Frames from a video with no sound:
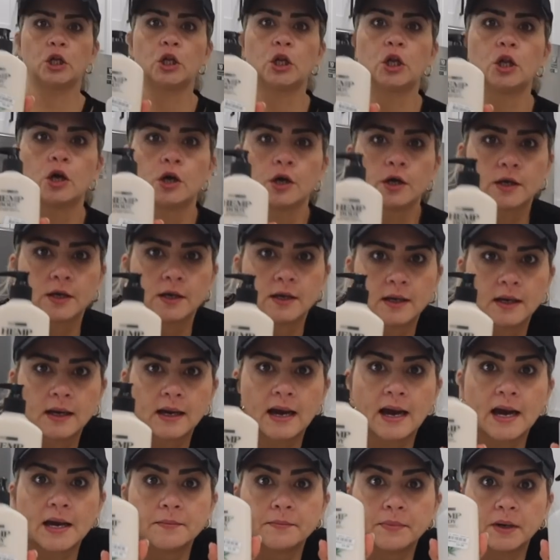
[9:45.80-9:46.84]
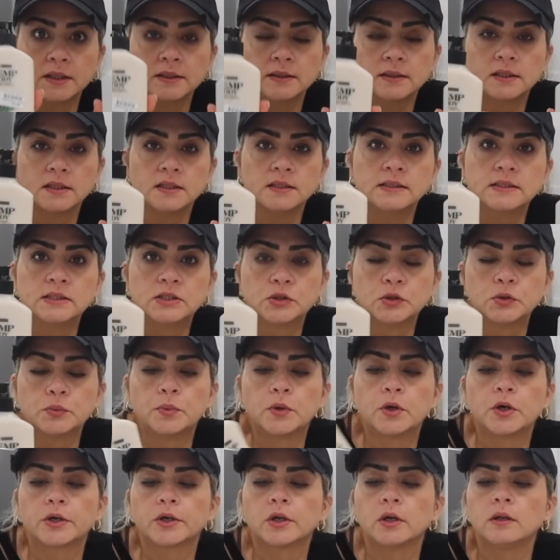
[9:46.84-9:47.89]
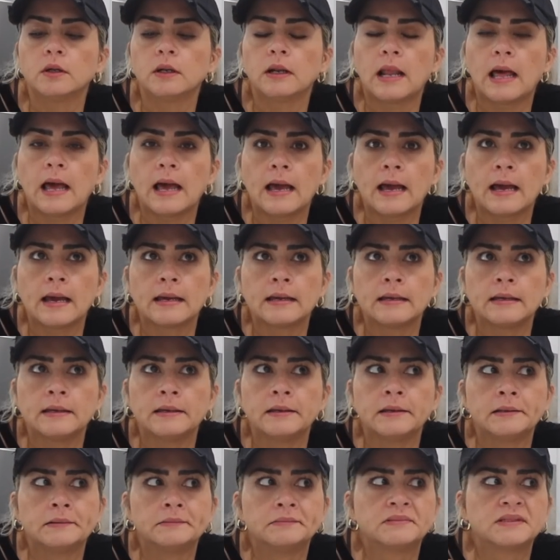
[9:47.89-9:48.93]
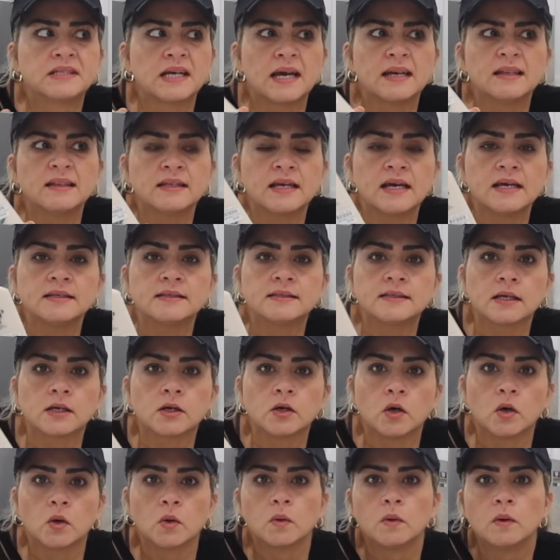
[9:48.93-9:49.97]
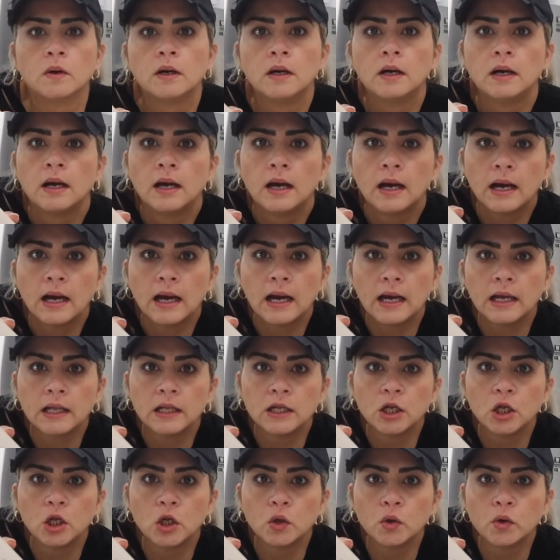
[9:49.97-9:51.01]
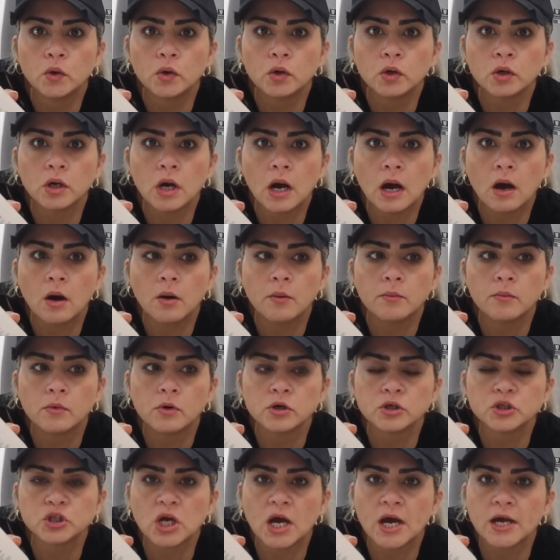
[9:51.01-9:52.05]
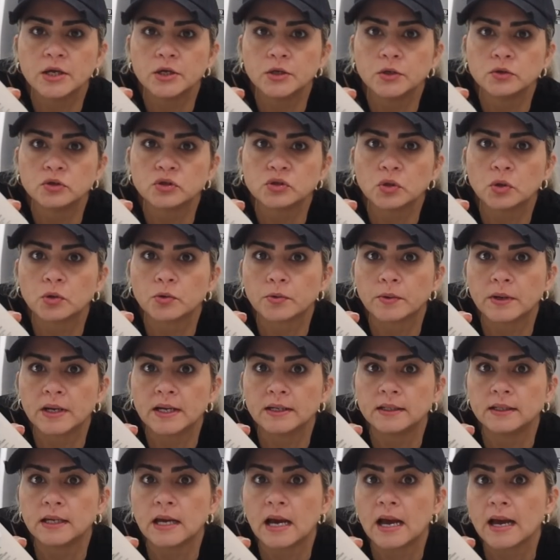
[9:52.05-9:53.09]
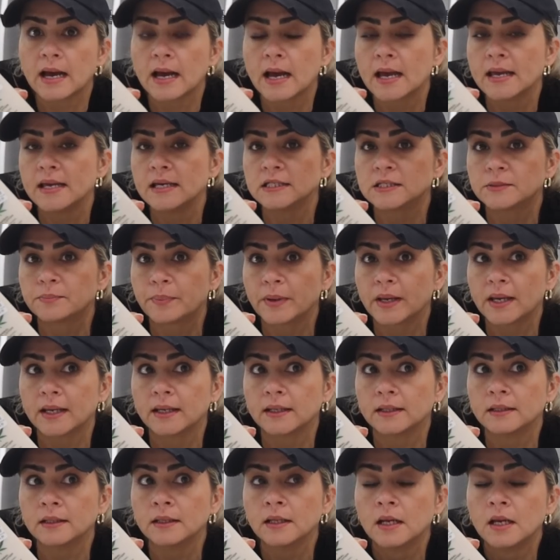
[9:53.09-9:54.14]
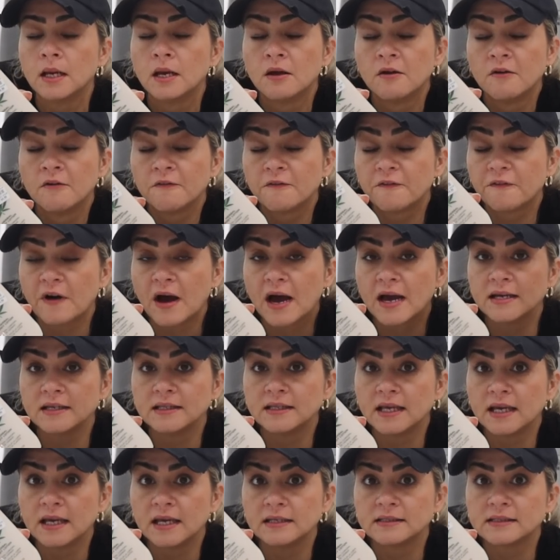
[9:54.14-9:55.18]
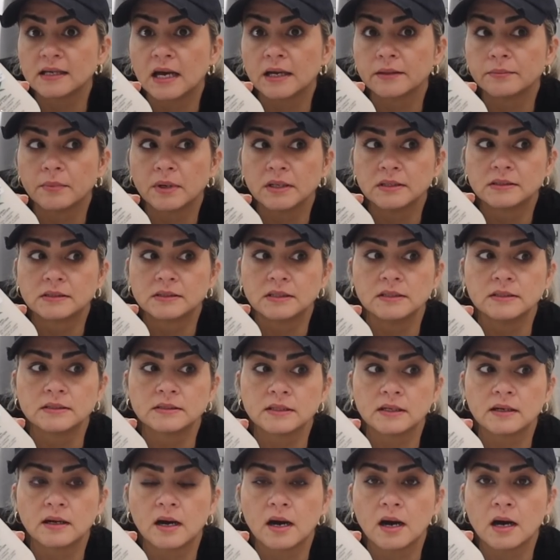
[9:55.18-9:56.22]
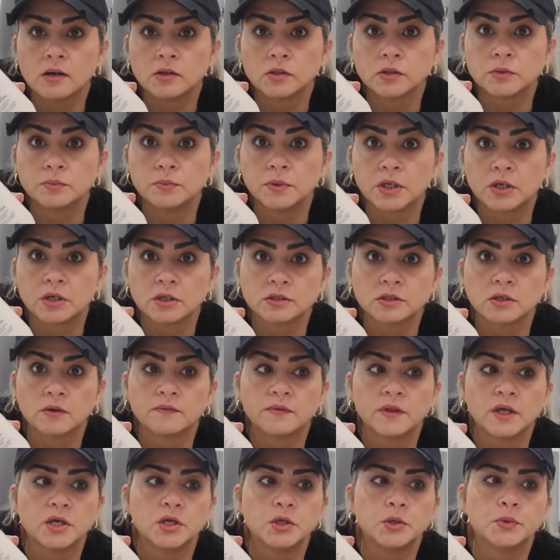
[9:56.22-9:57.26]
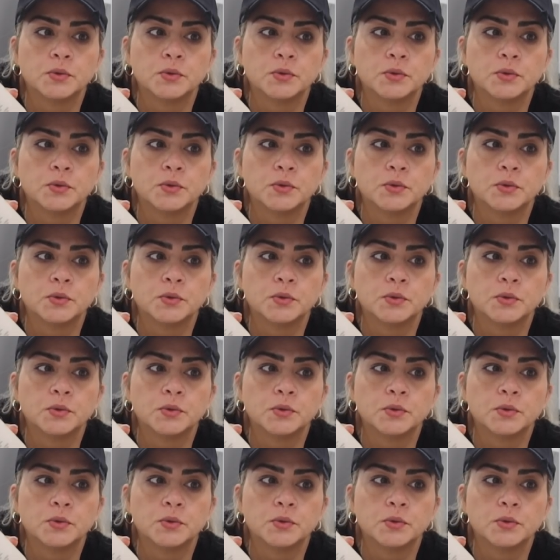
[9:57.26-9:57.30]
Look, I bought these 2 bottles like 10 days ago. And look how much I used already. And I spent 5 days at my sister's house because of the